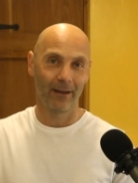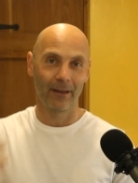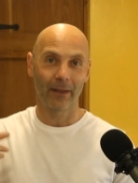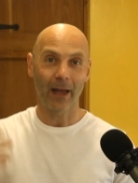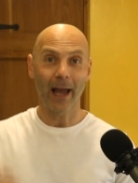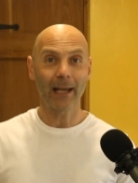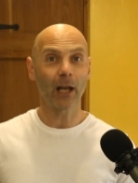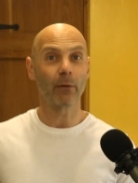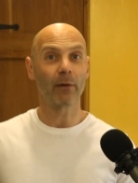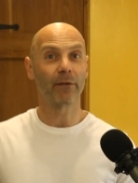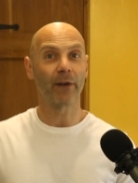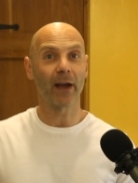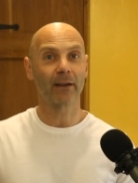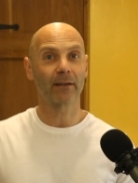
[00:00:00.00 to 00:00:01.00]
The halo
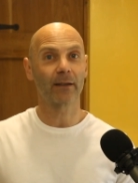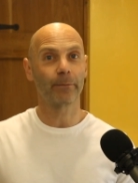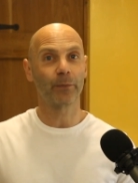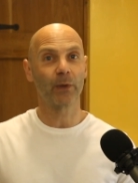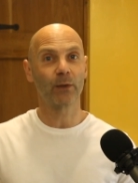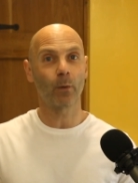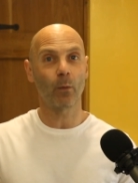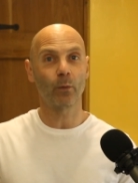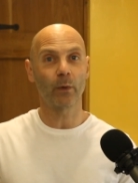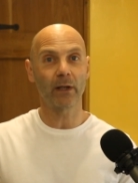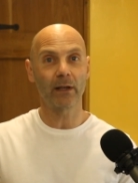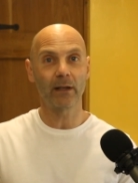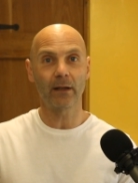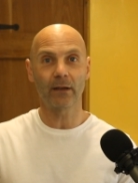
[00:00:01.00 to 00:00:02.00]
effect is when
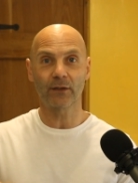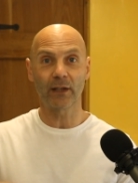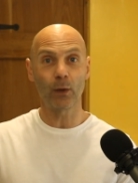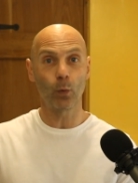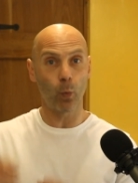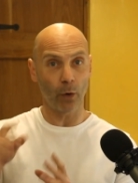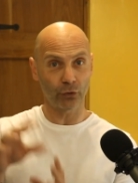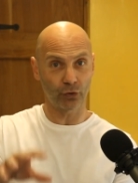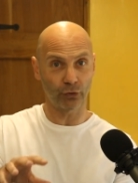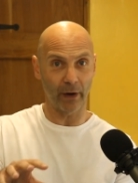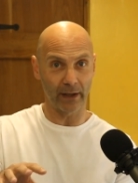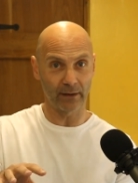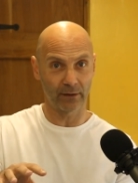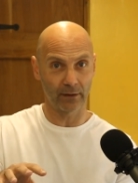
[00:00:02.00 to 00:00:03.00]
we see one
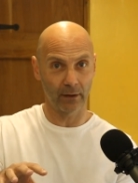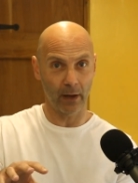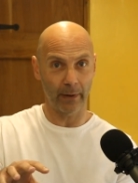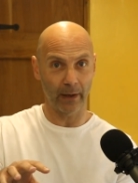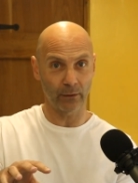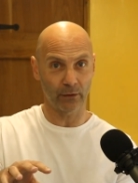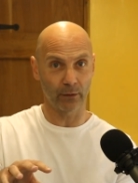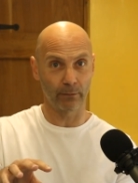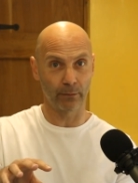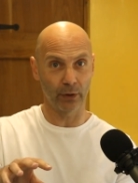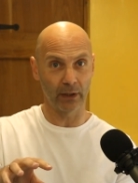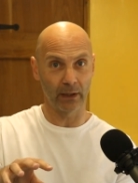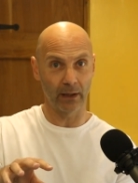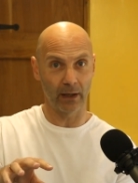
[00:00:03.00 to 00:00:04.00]
trait about
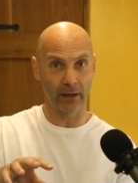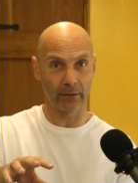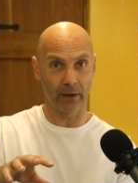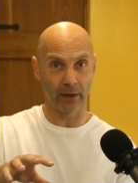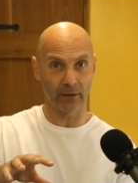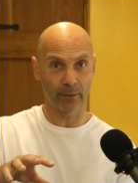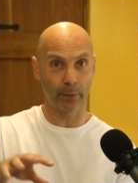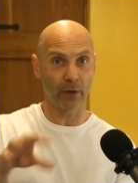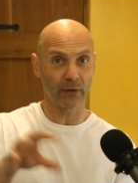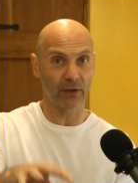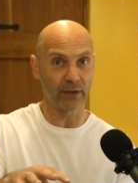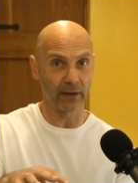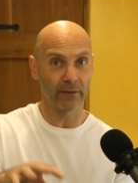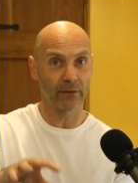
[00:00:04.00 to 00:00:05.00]
somebody that's
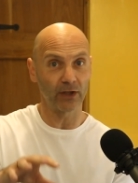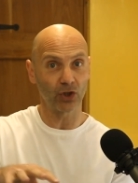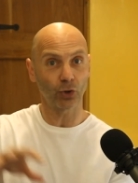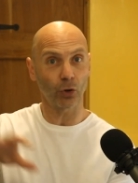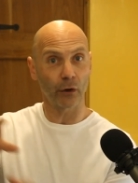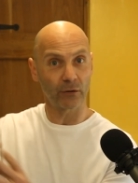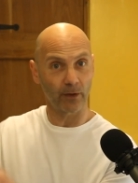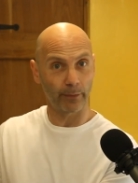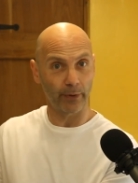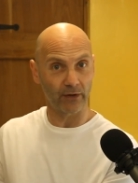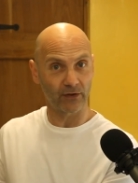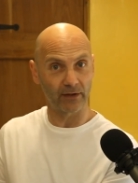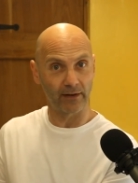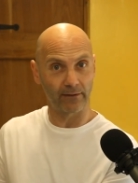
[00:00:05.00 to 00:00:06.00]
positive and it shines a
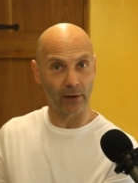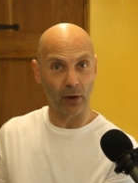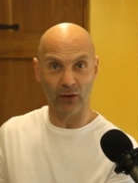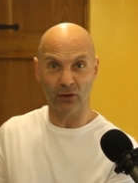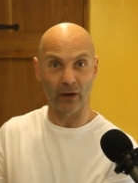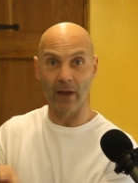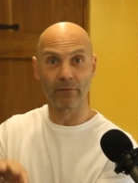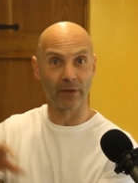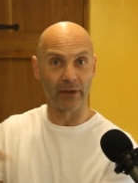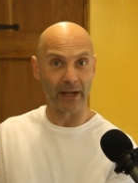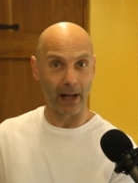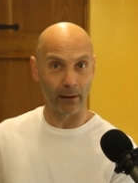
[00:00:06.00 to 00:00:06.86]
positive light on everything